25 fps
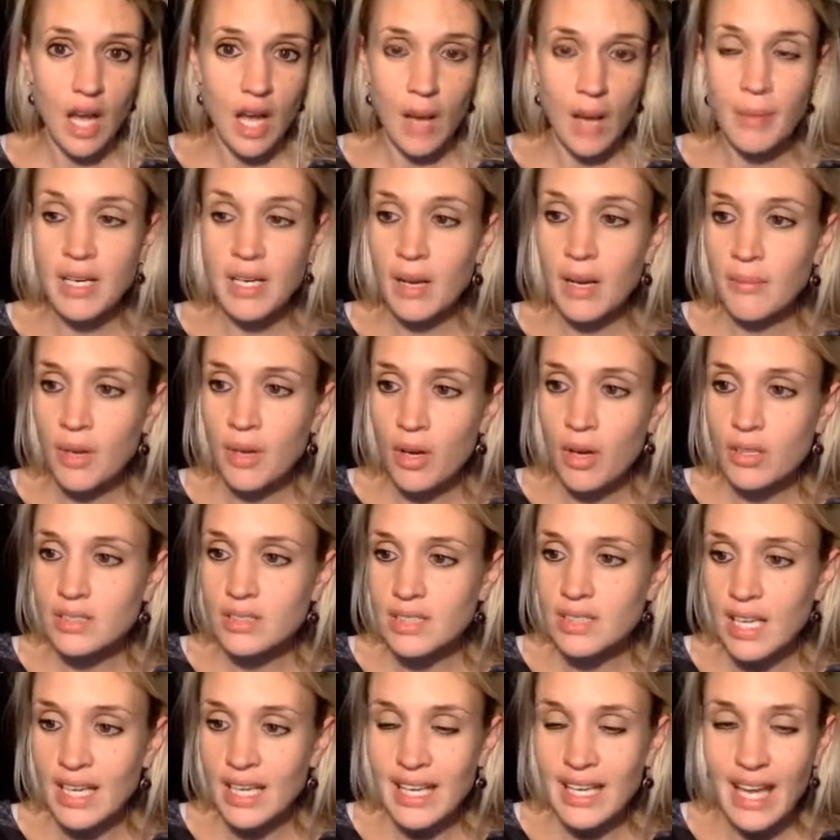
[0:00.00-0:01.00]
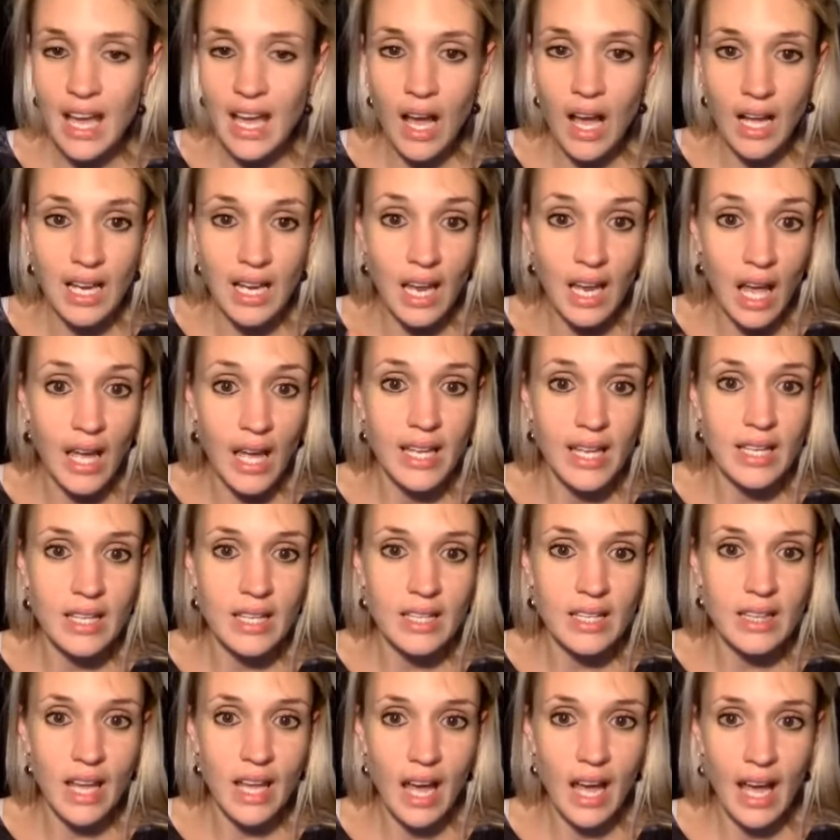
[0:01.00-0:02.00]
I mean, I
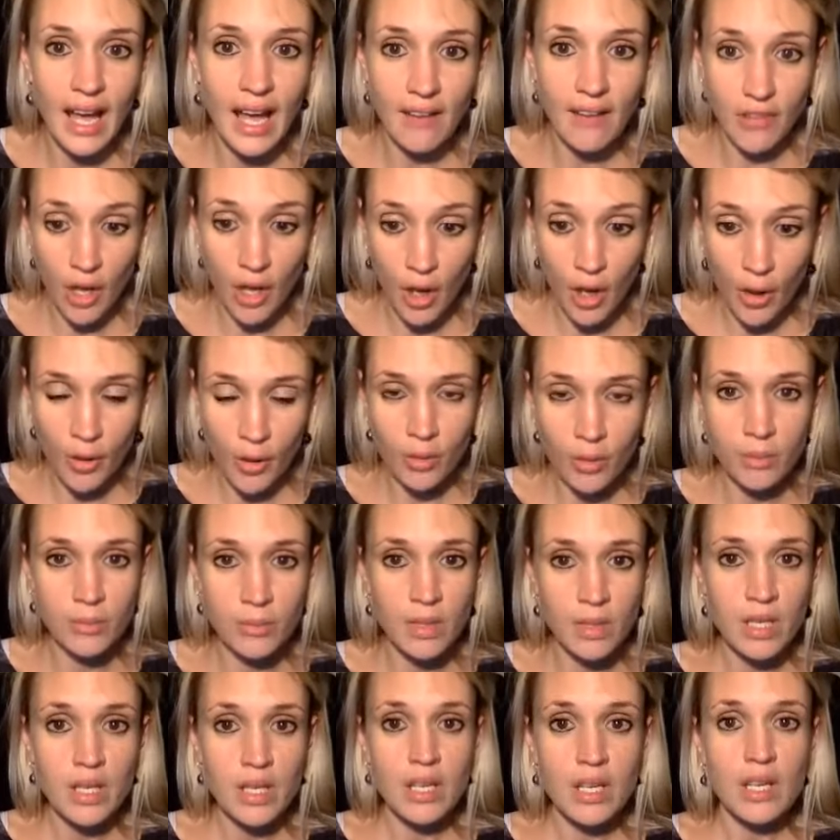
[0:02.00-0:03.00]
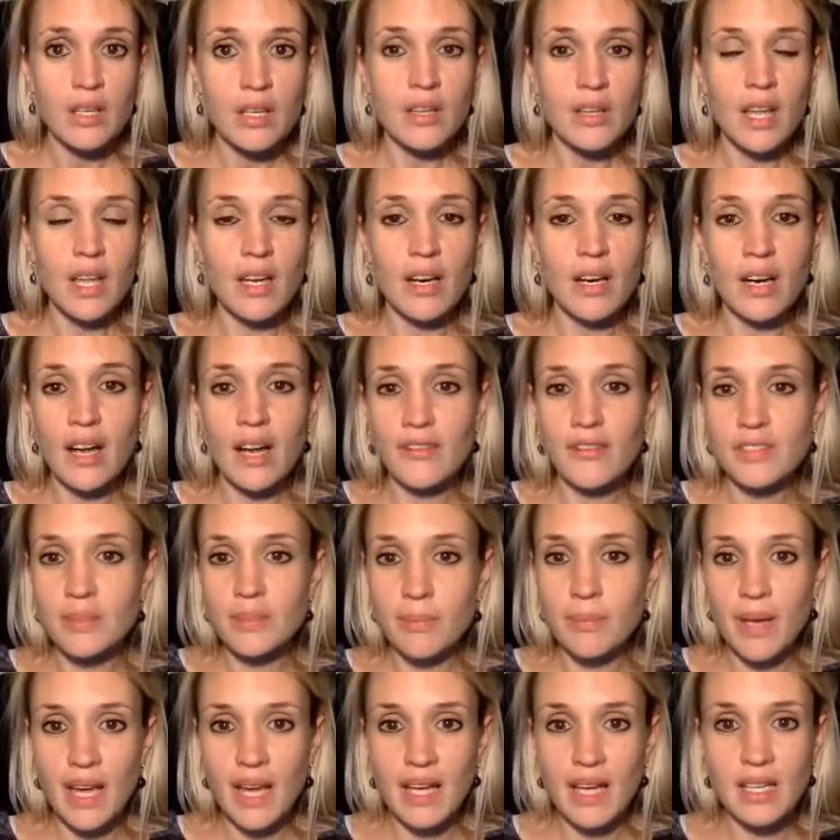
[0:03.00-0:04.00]
like that I have a home that I don't have
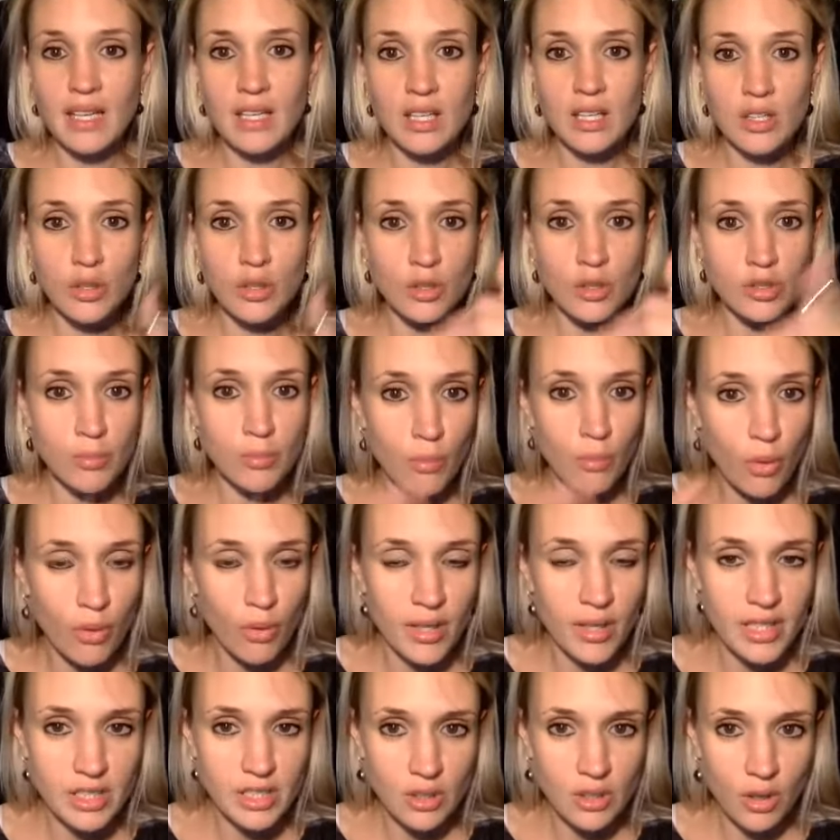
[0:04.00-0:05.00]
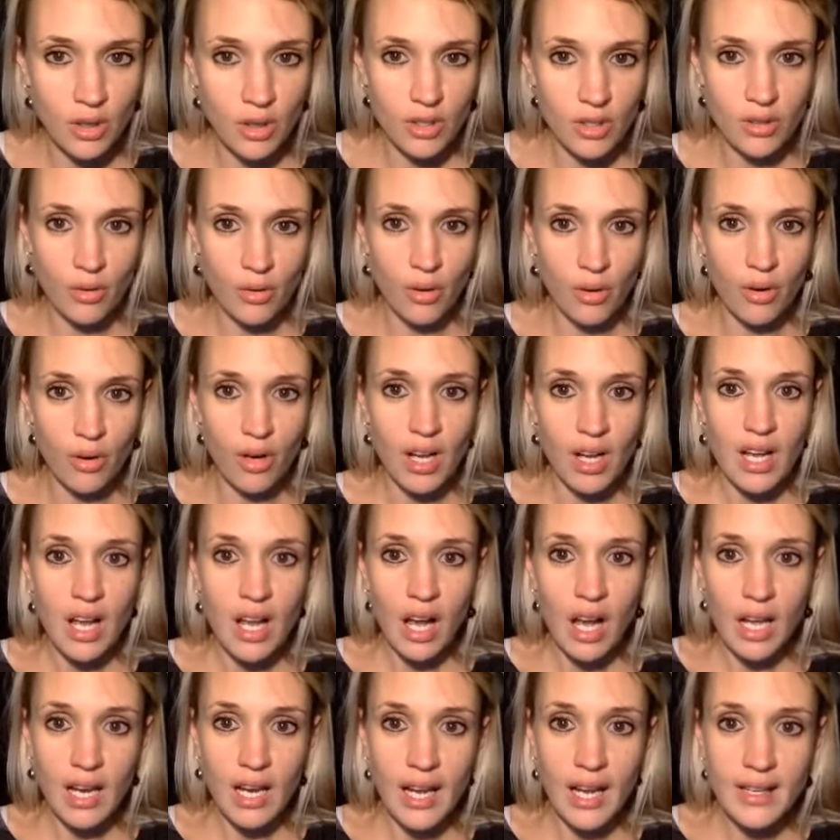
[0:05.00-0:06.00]
to pay a huge mortgage on, or
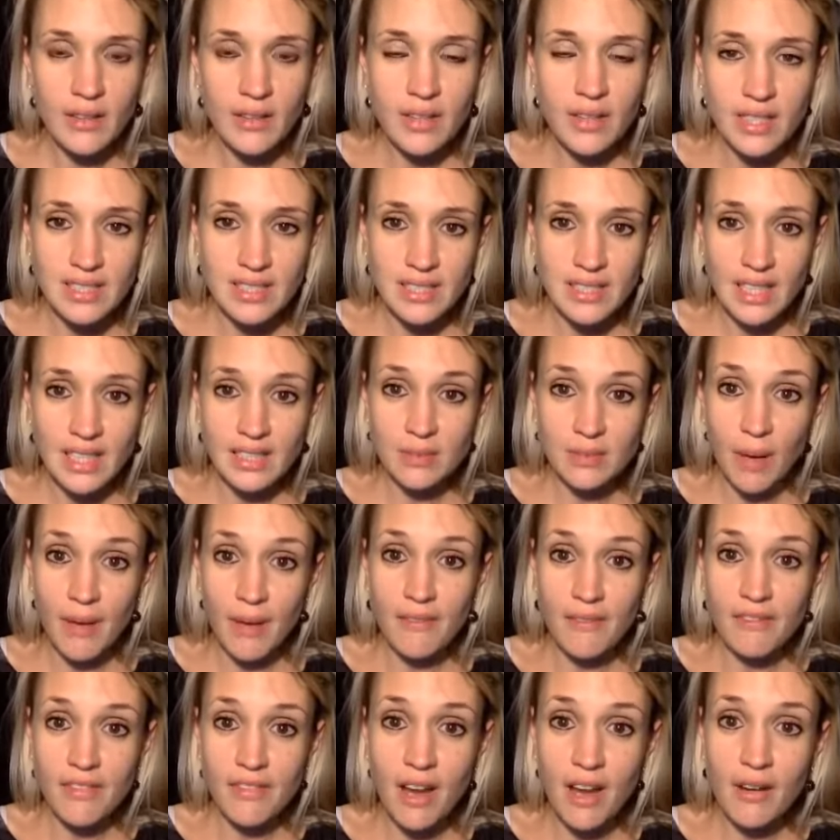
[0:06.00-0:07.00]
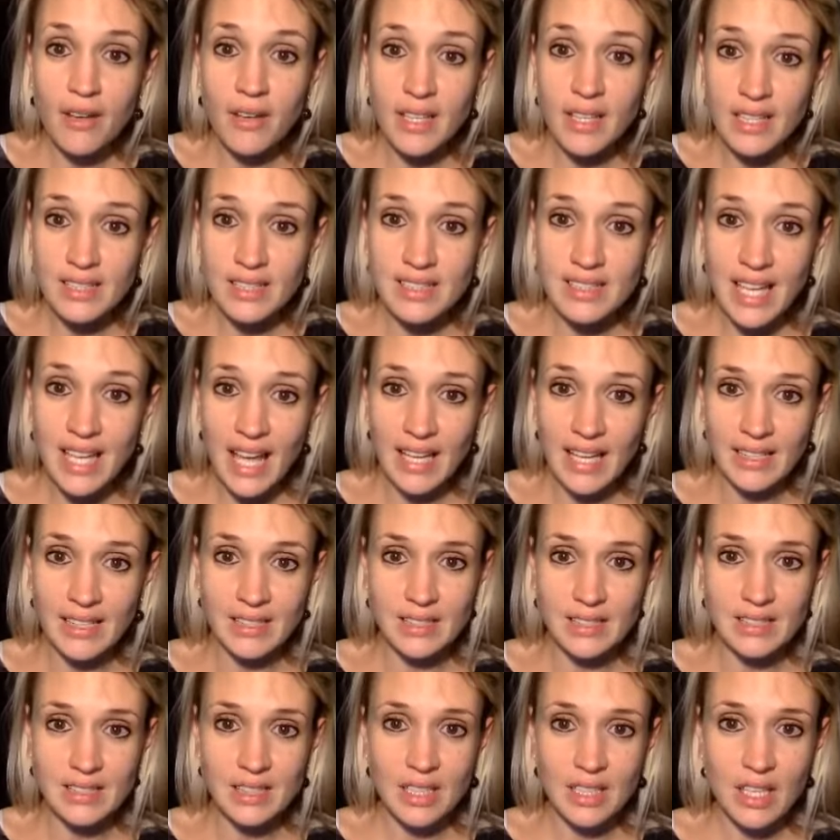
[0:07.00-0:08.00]
I like all these things, but I'm very
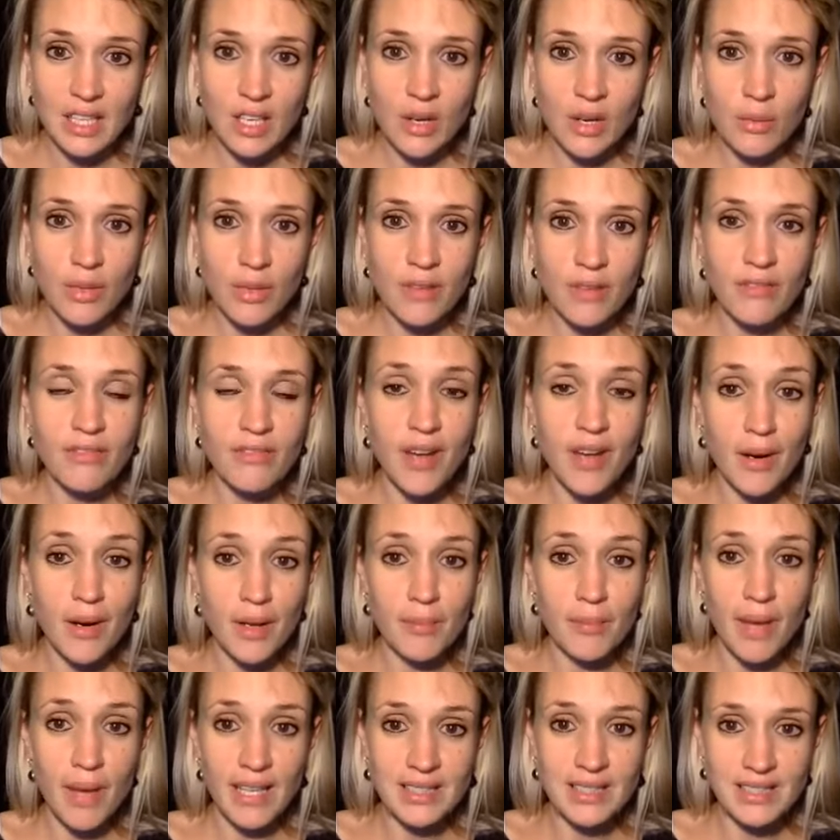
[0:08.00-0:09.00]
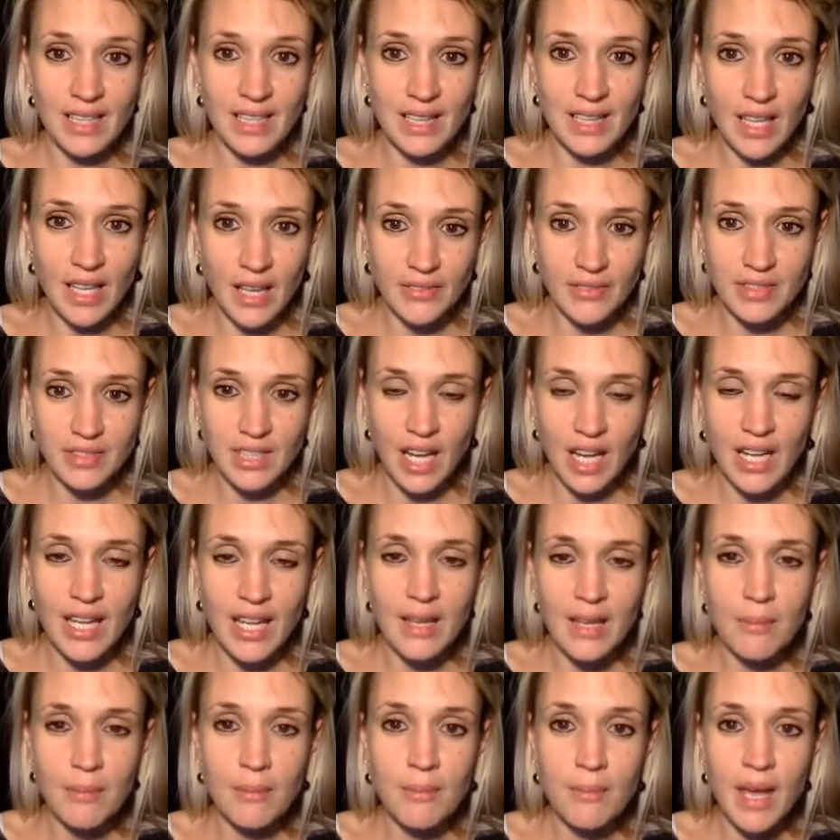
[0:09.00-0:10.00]
content with a very basic lifestyle.
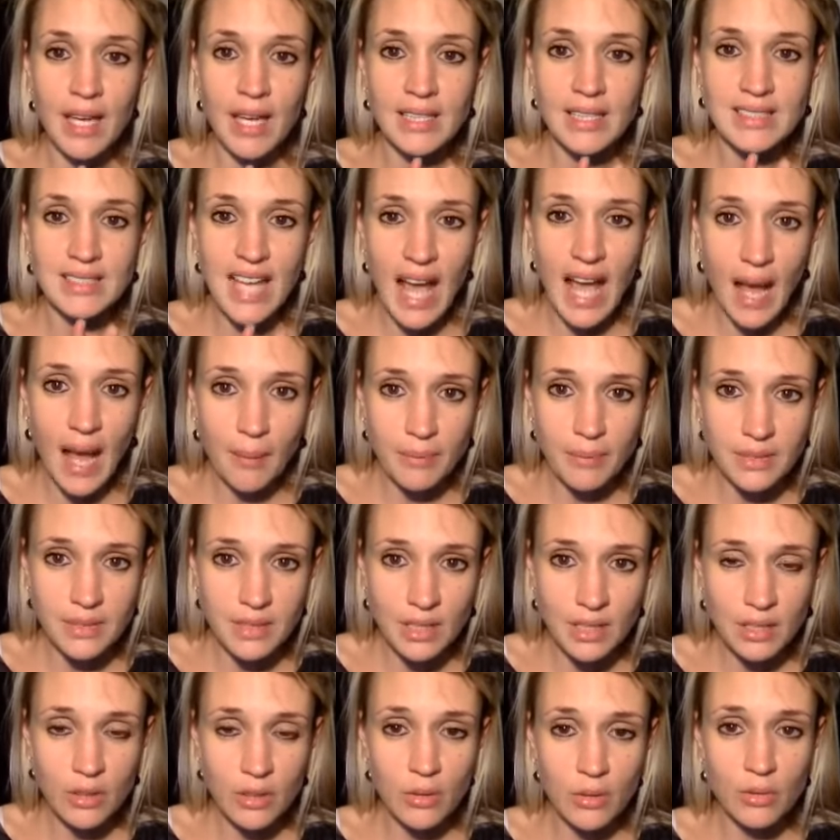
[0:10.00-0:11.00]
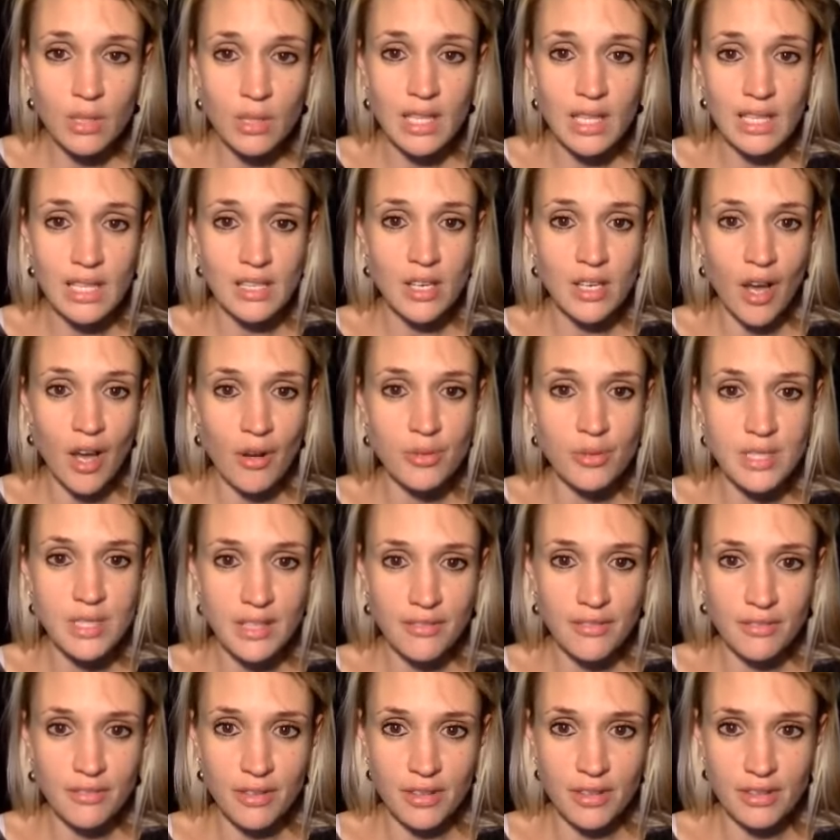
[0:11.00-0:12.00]
It makes absolutely no
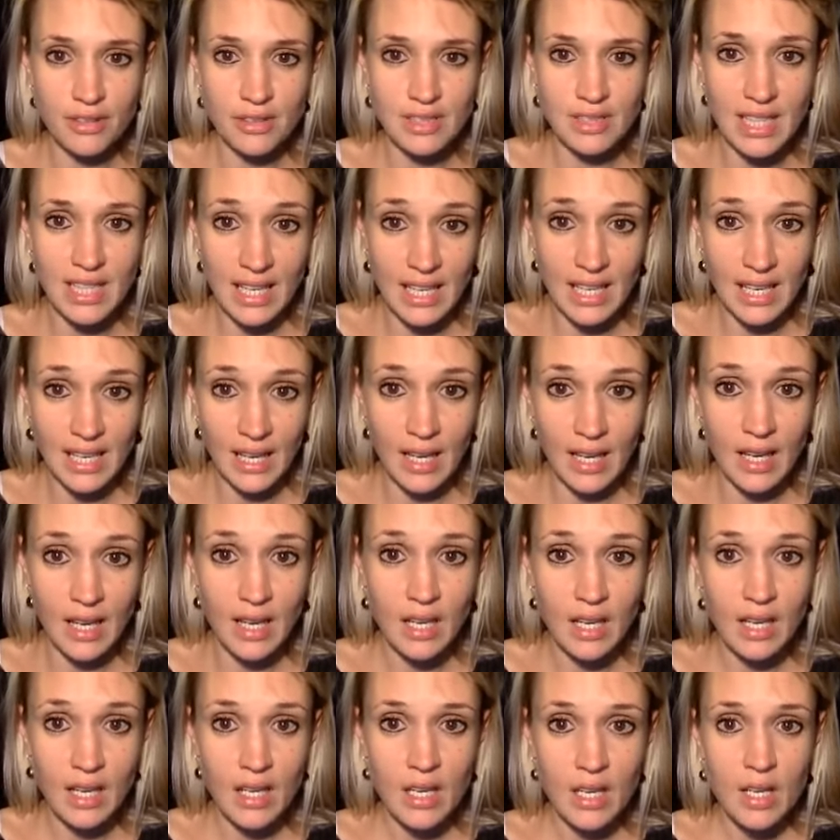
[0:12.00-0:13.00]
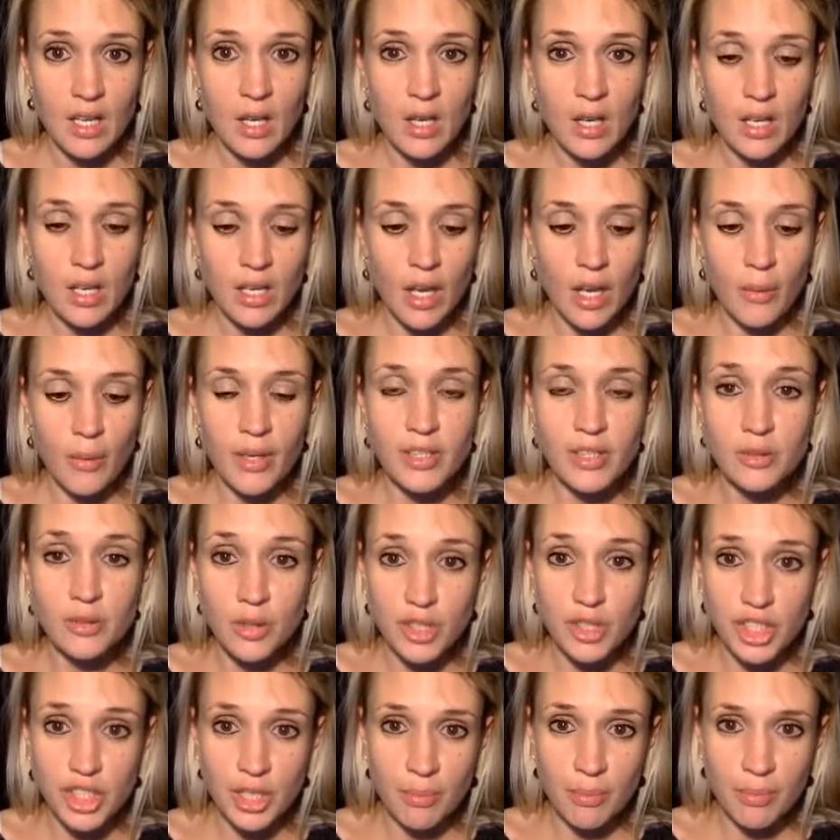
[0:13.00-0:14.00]
difference here going
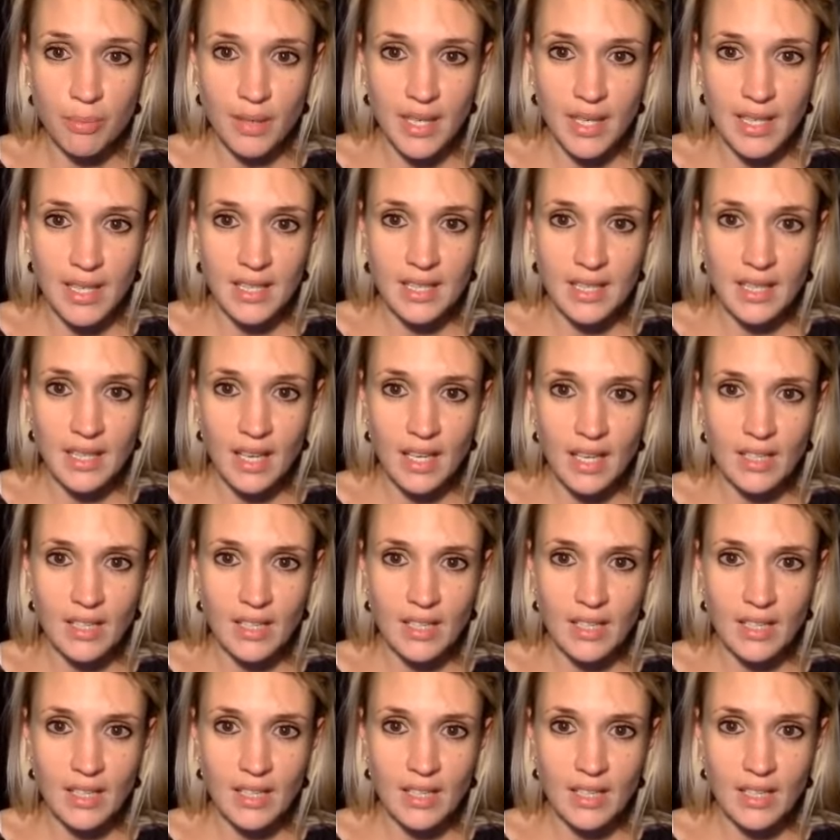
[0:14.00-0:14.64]
to a chippy.